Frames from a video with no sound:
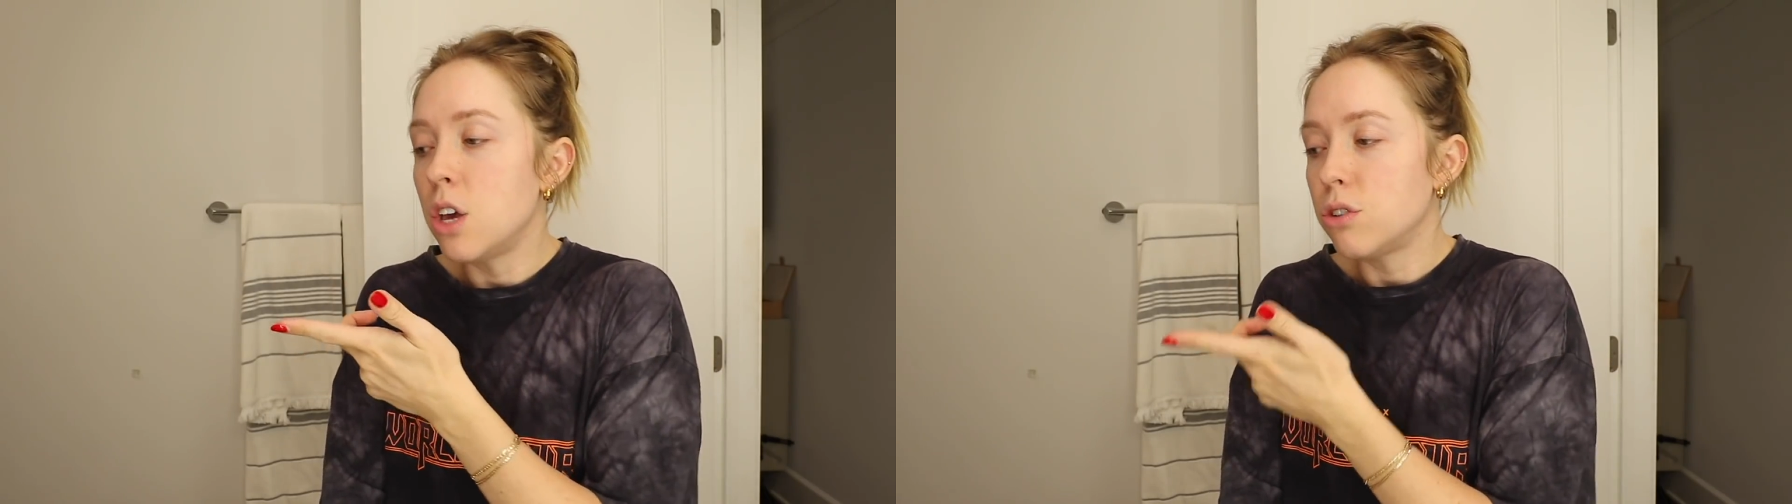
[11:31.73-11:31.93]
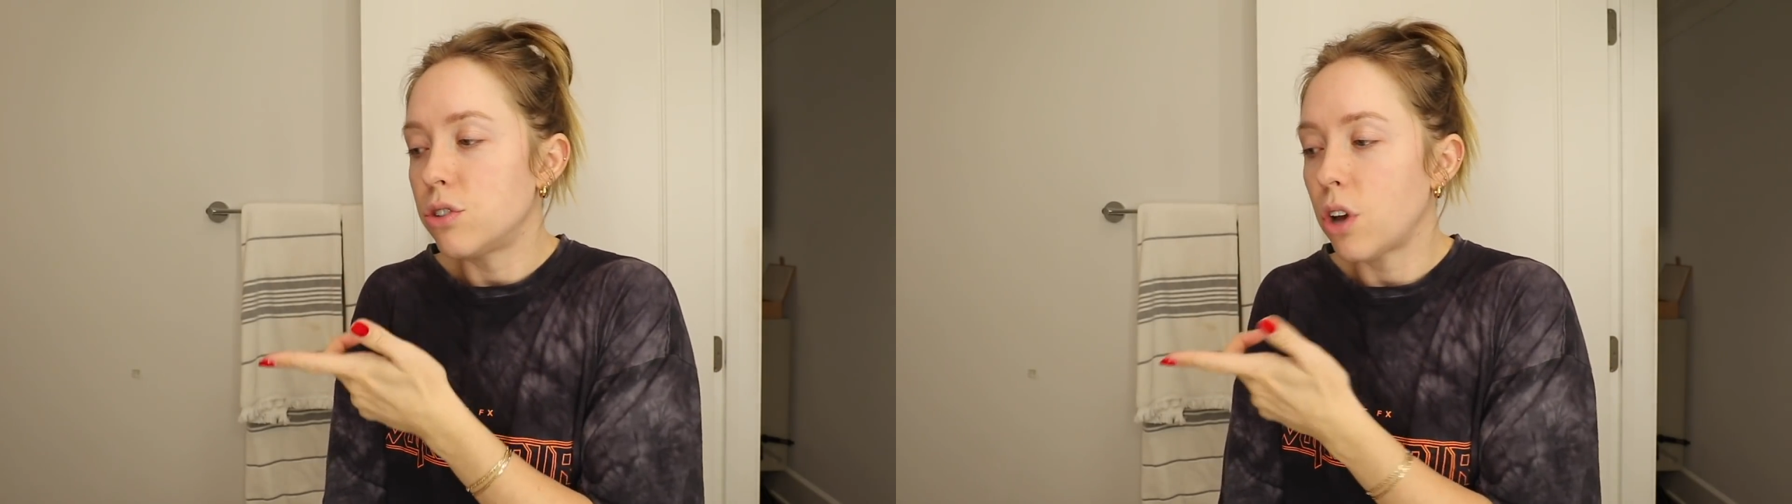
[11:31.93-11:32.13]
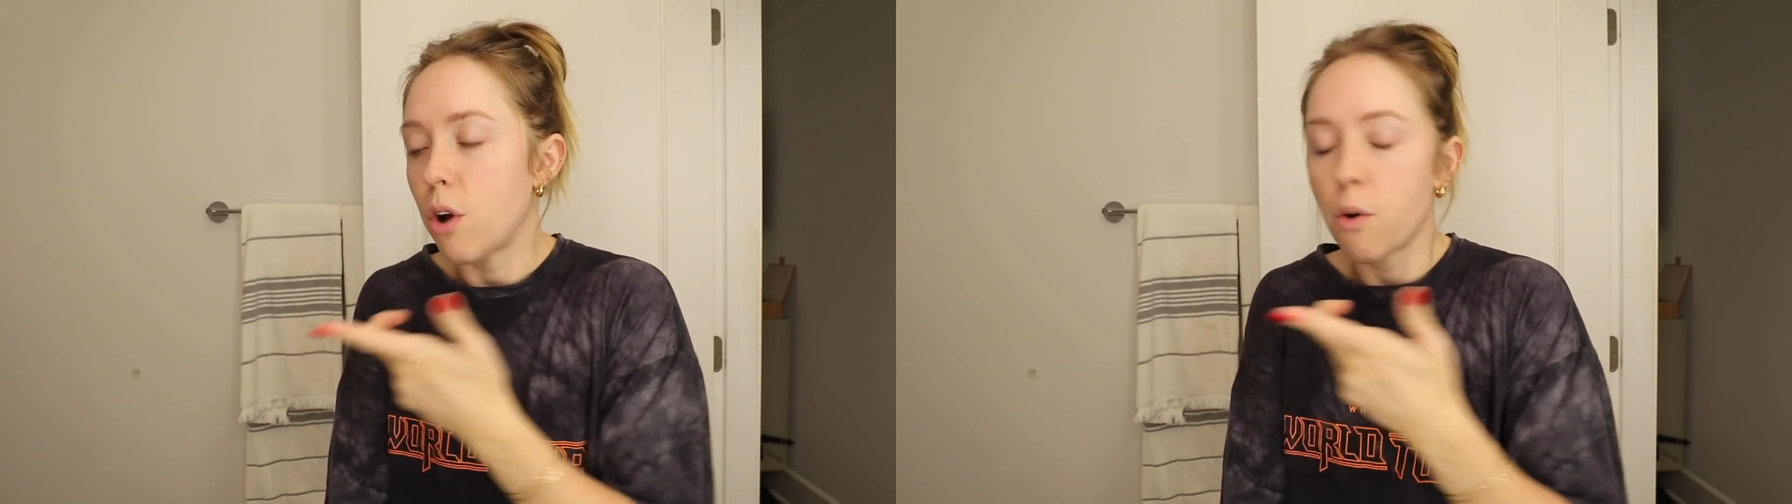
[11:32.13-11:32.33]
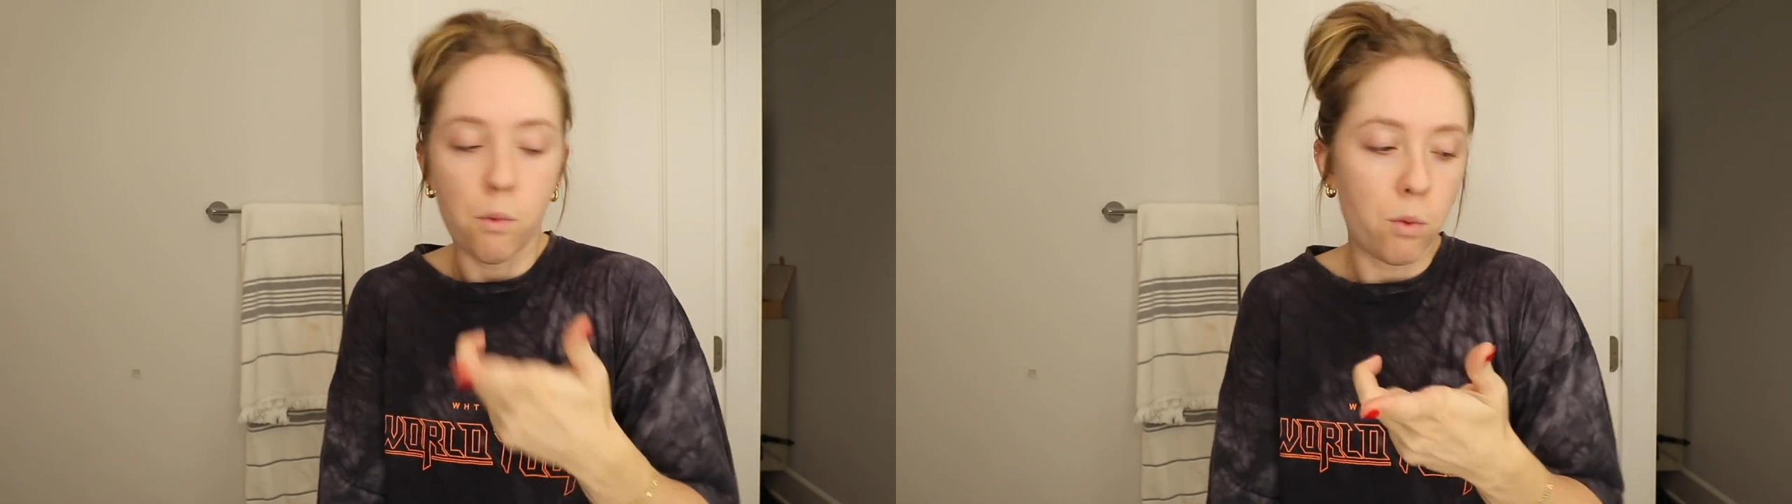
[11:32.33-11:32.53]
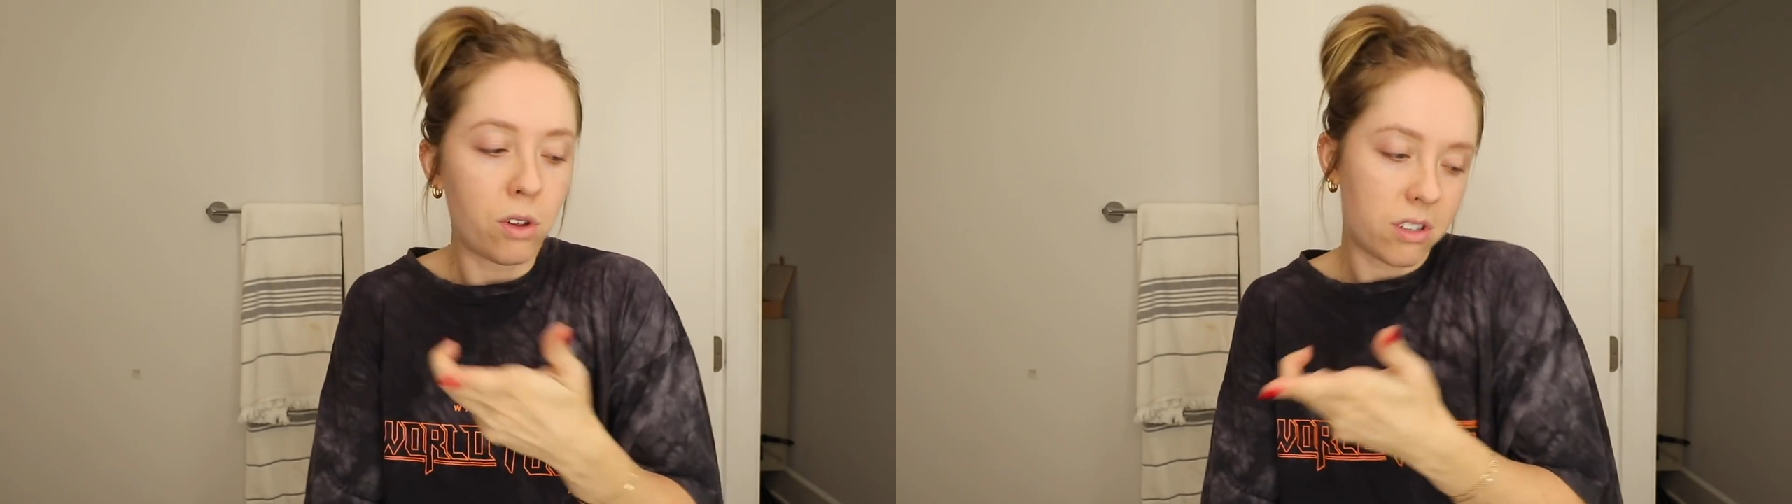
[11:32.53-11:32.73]
So
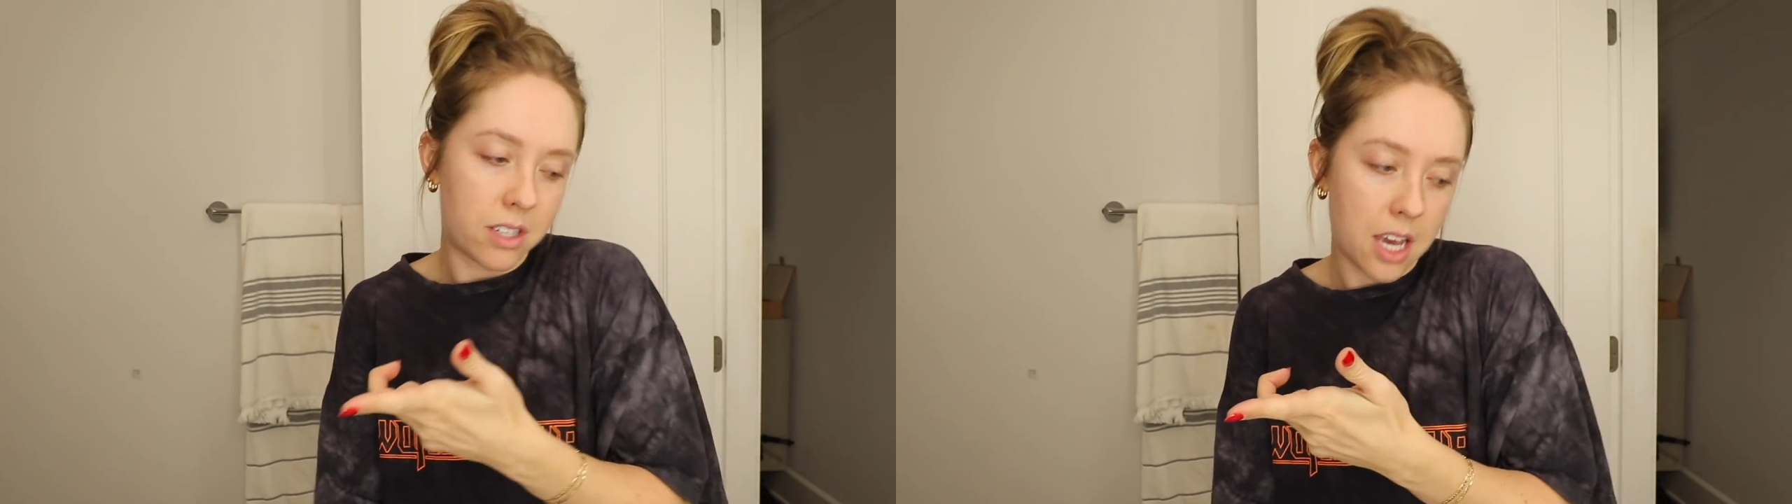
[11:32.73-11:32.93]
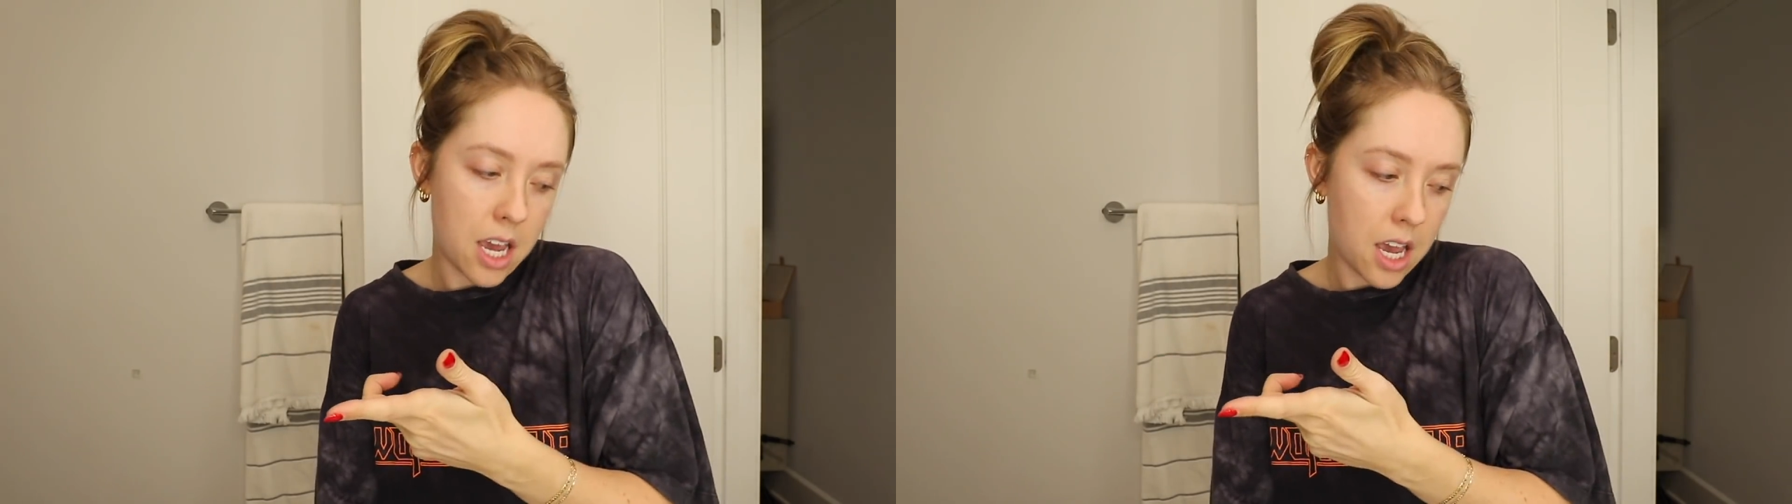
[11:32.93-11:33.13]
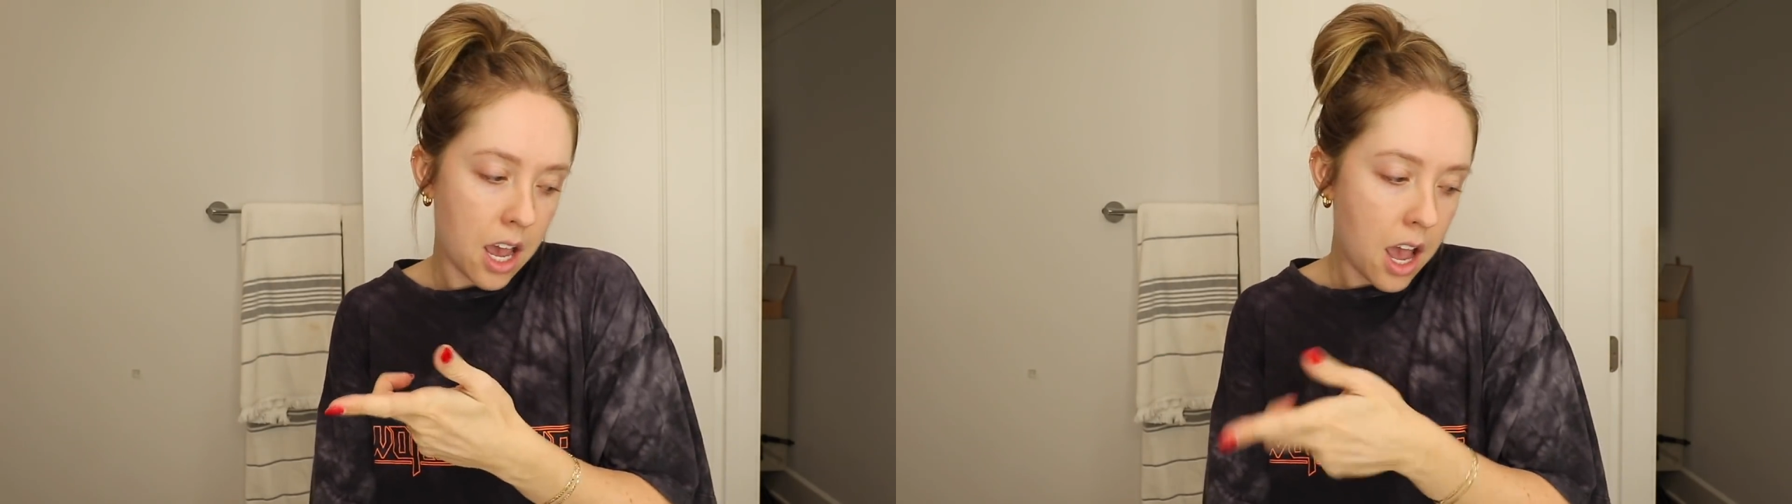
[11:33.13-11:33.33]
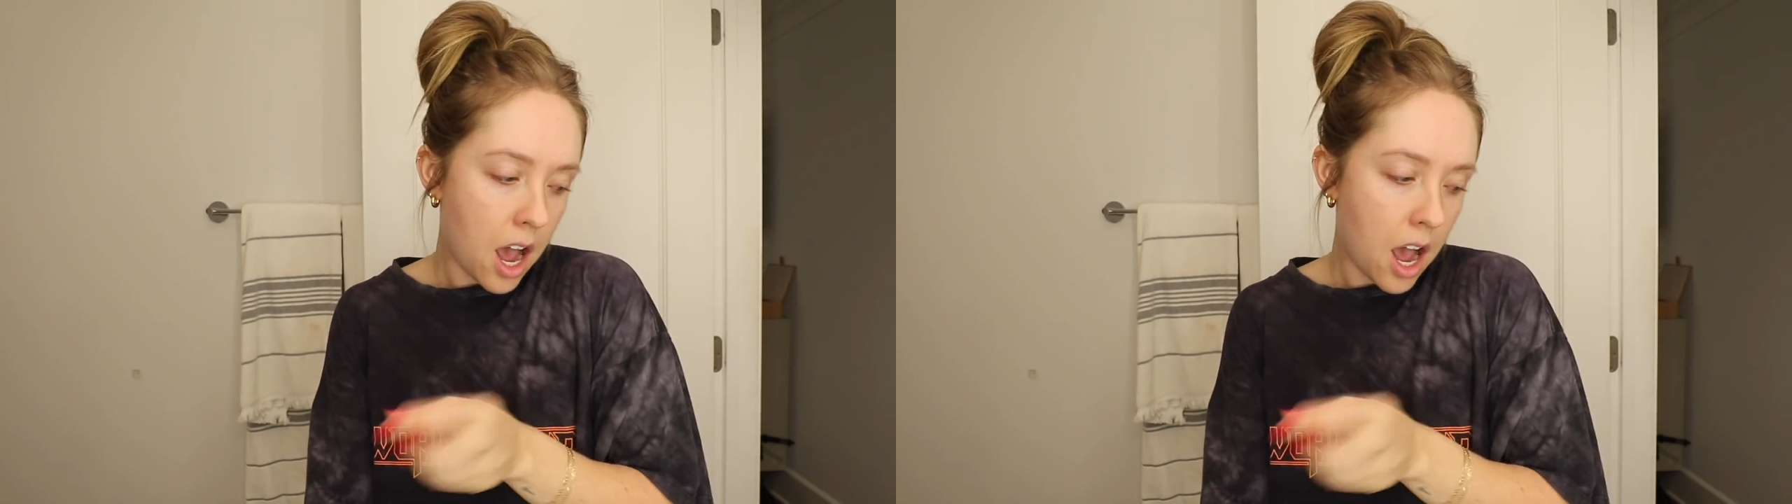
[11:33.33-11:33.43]
we'll see.